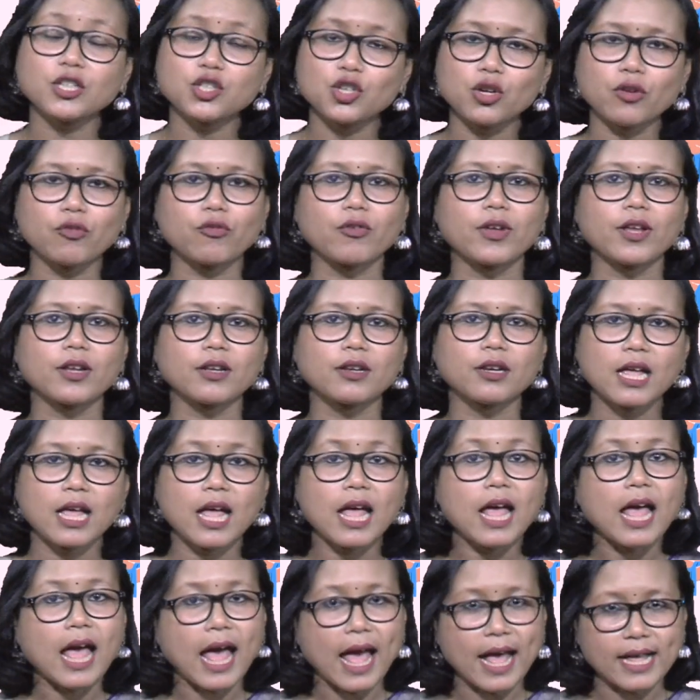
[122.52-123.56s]
children.
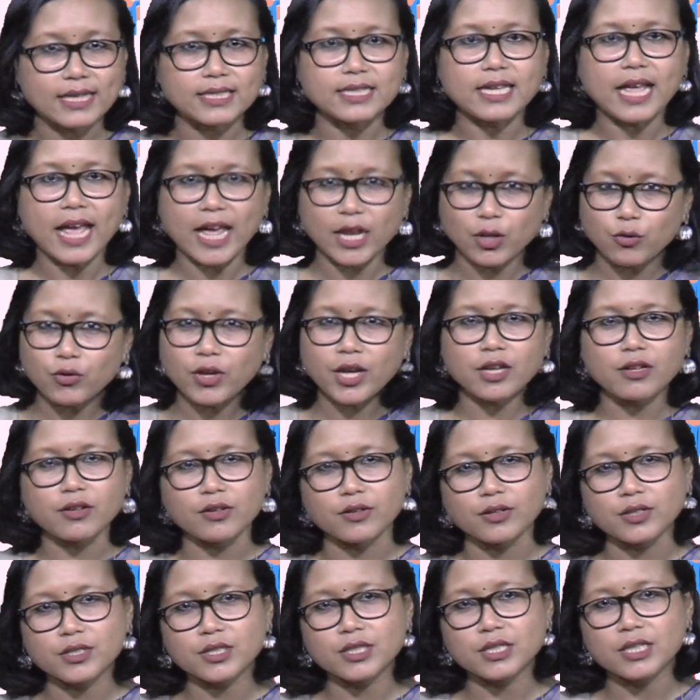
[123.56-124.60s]
As
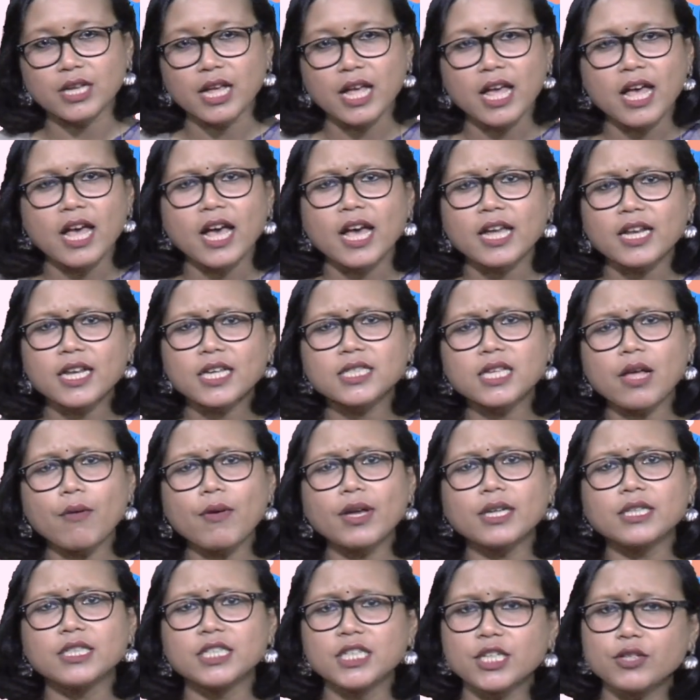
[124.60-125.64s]
educators, it is
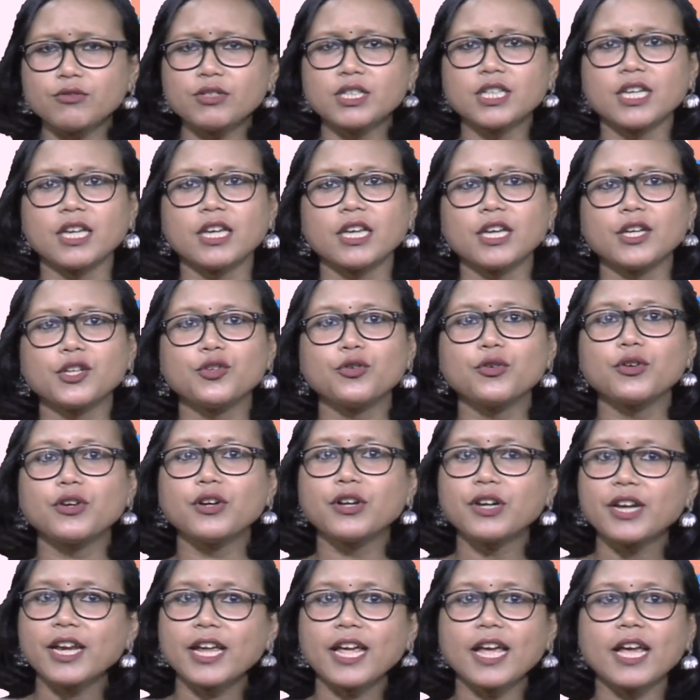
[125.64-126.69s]
our duty to
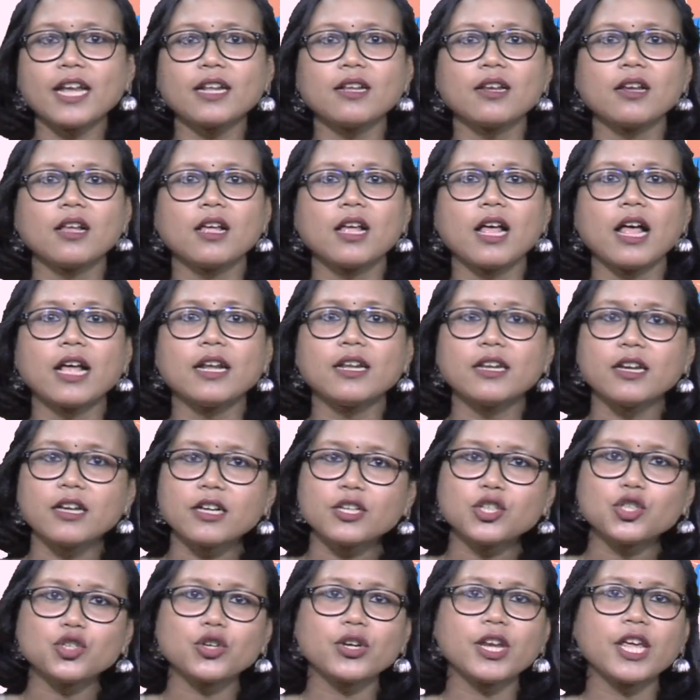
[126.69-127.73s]
create a
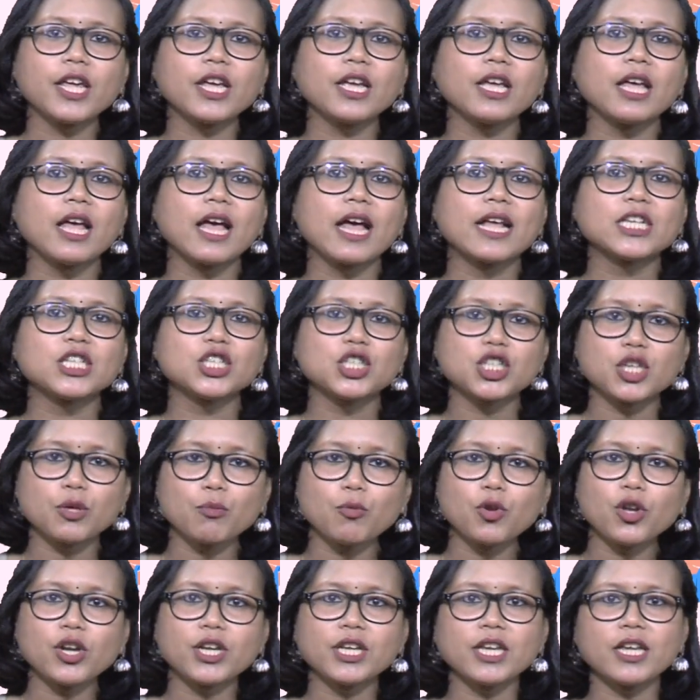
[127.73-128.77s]
nurturing and
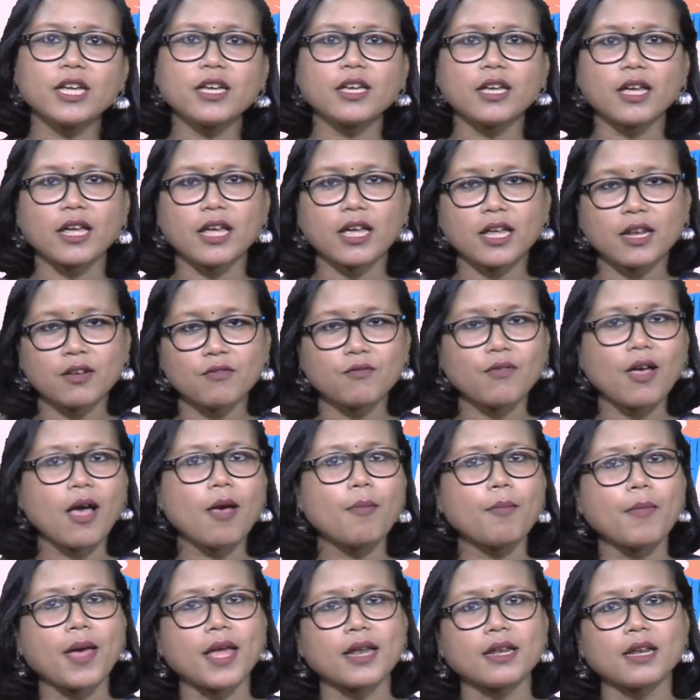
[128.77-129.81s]
stimulating
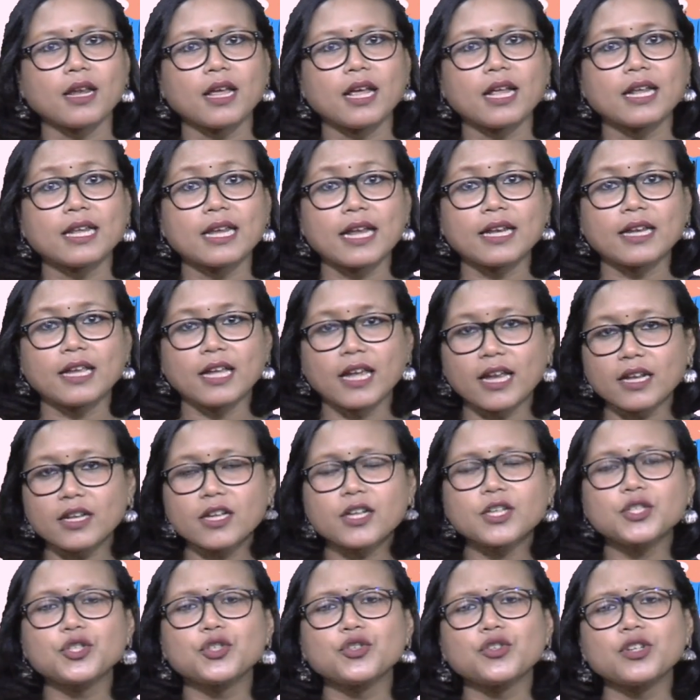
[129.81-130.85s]
environment that
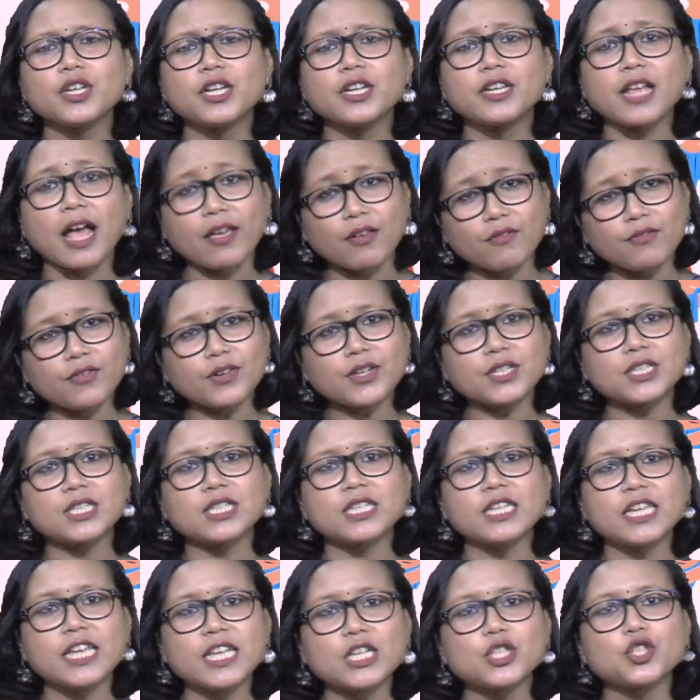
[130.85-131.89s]
caters to the diverse
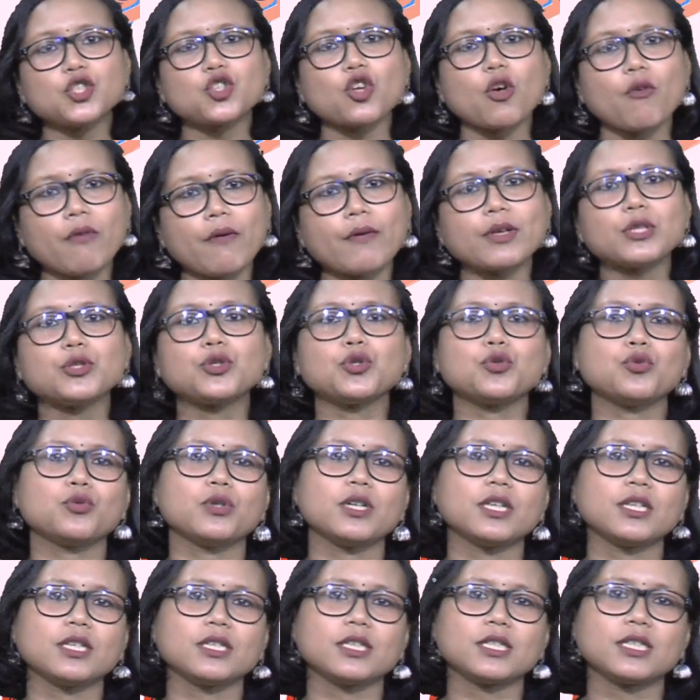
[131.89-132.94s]
needs of our
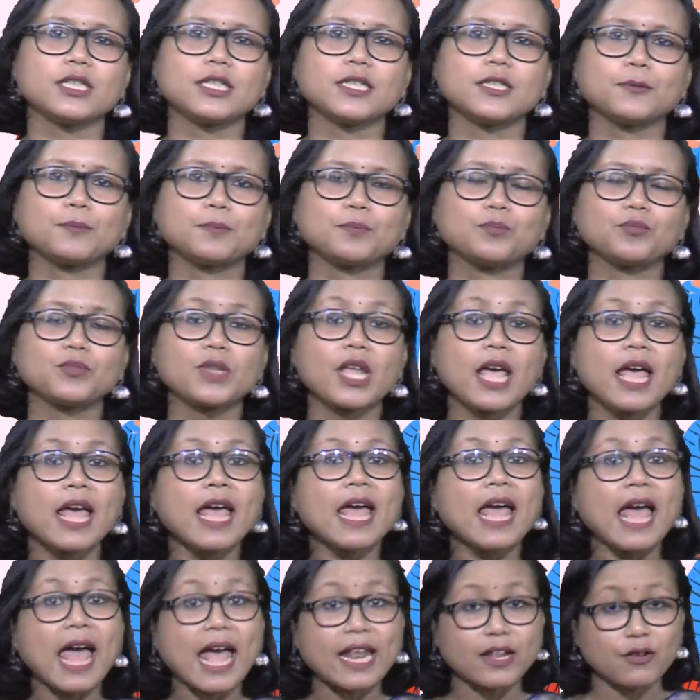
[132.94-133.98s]
students.
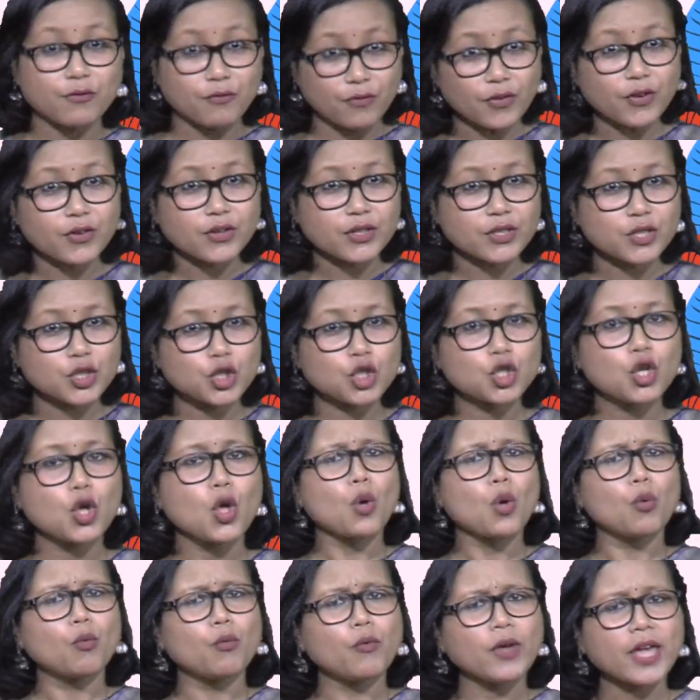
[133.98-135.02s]
At first,
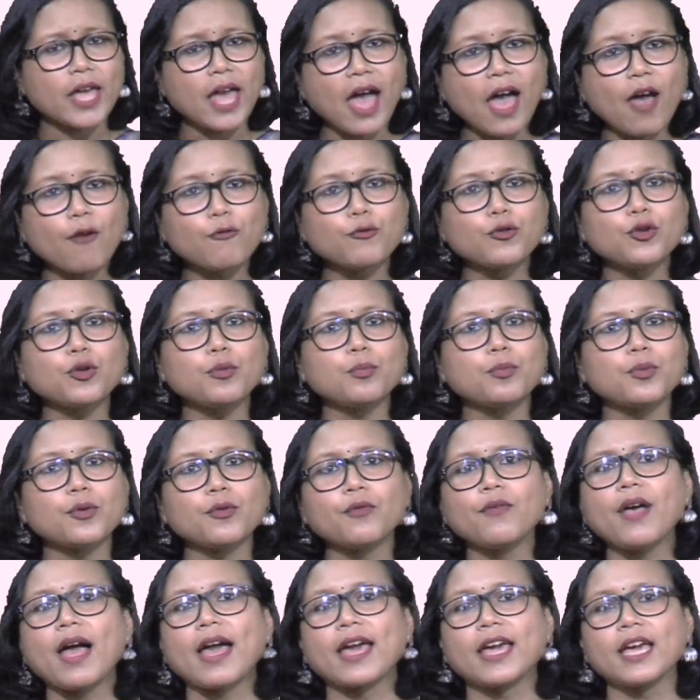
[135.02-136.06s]
we have to
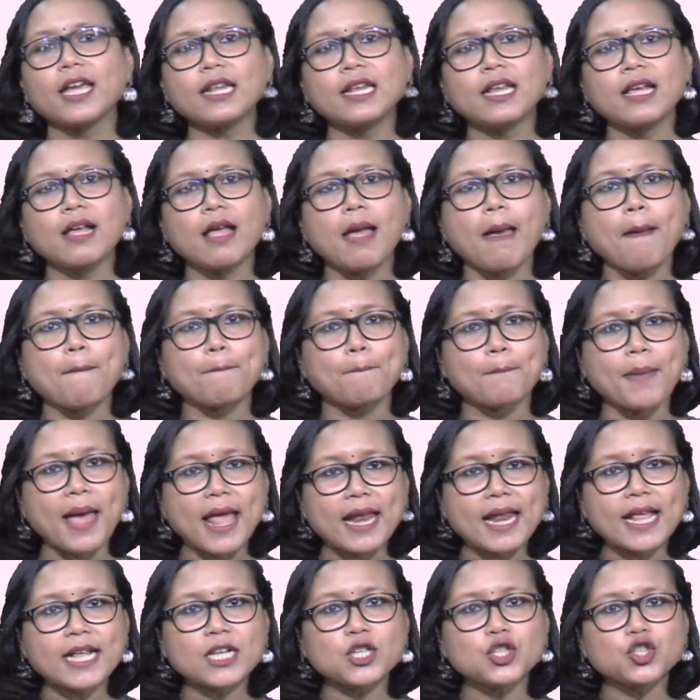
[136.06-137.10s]
provide
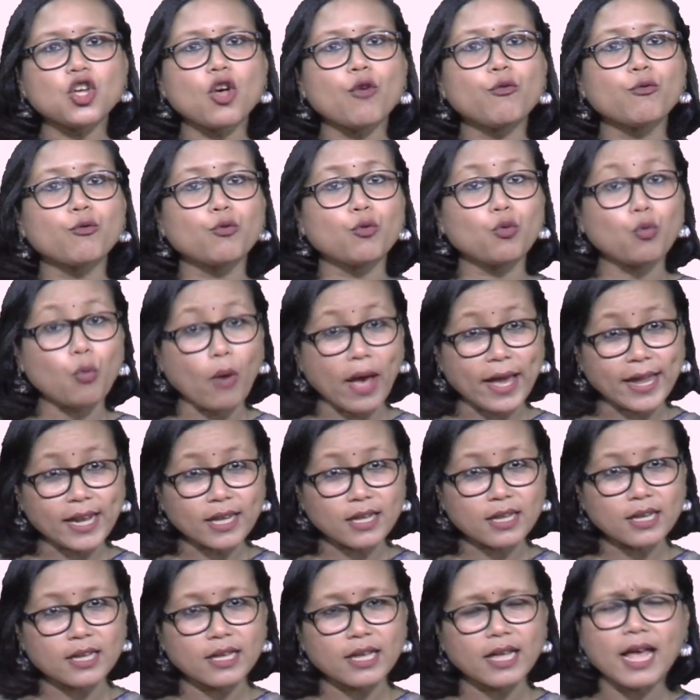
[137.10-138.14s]
balance of
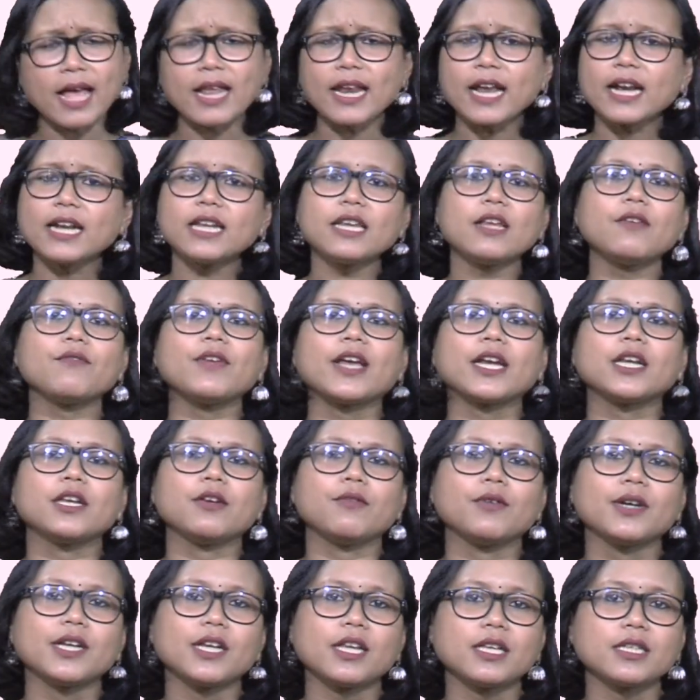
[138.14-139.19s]
quiet and active
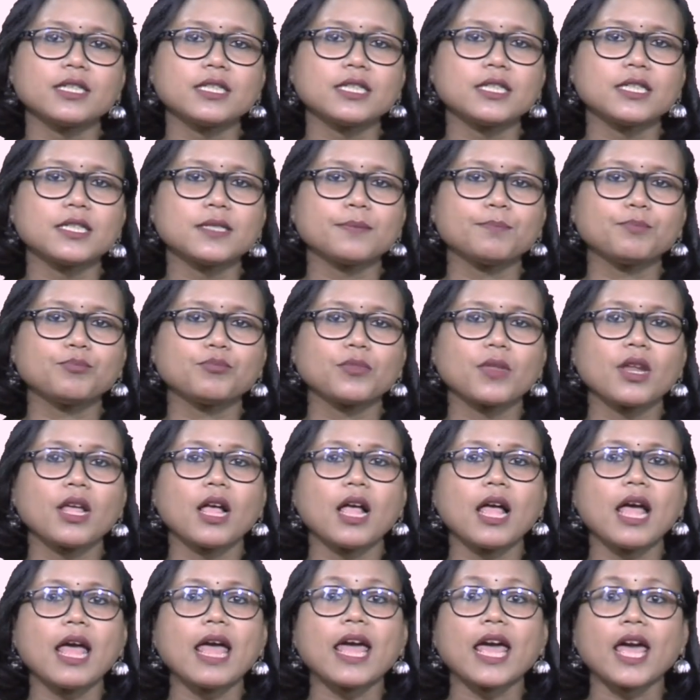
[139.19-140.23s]
activities.
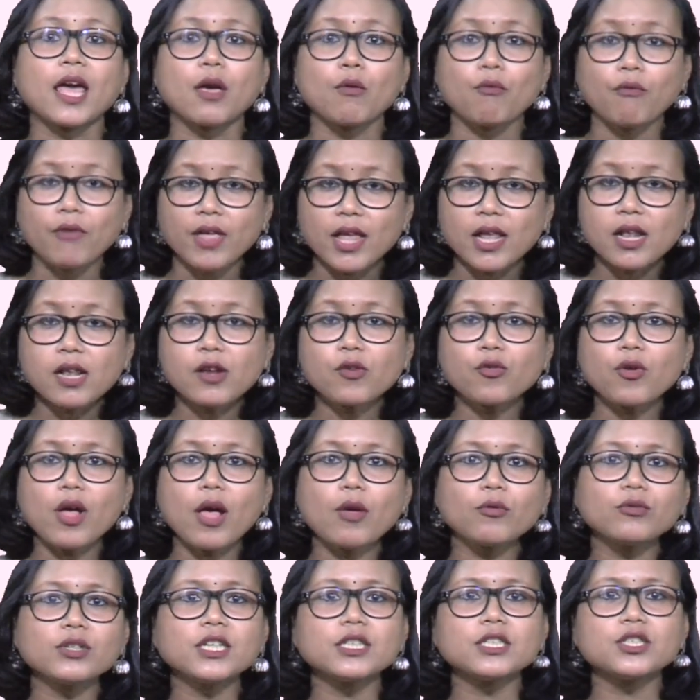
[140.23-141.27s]
A
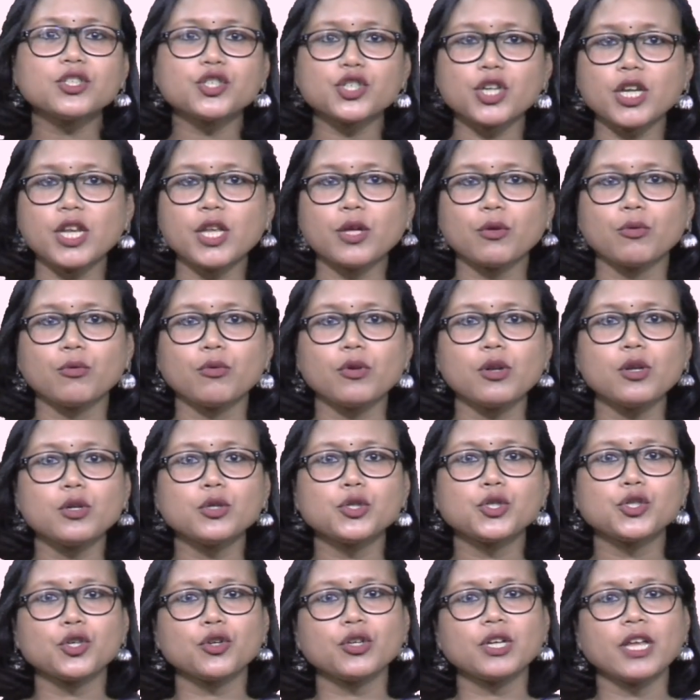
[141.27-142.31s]
well-rounded schedule
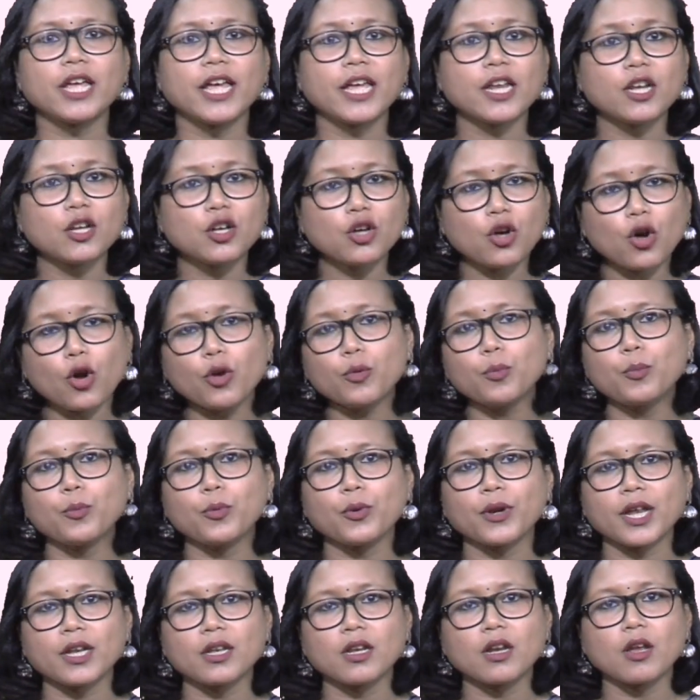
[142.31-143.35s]
should
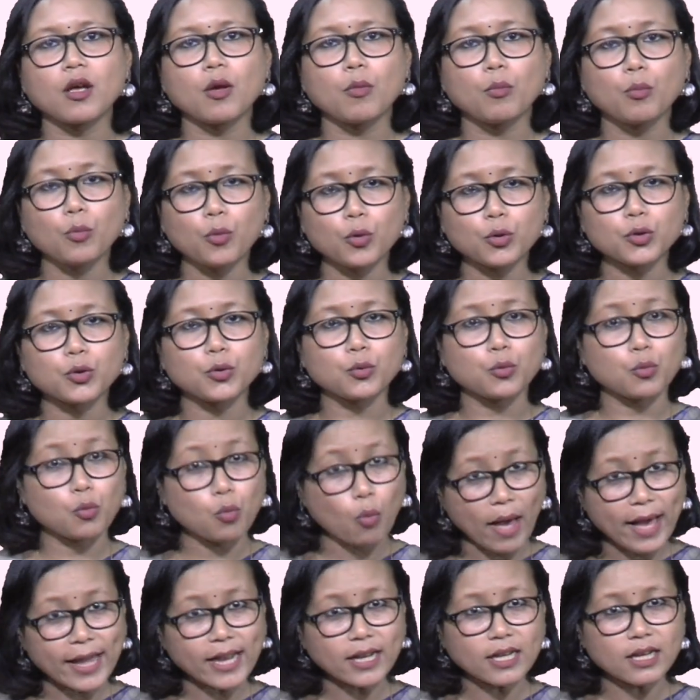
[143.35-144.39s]
incorporate both
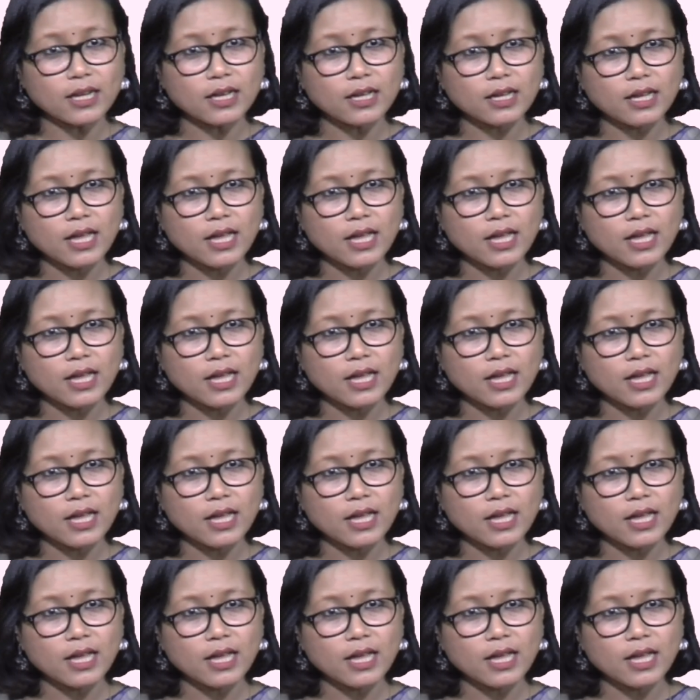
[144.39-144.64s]
quiet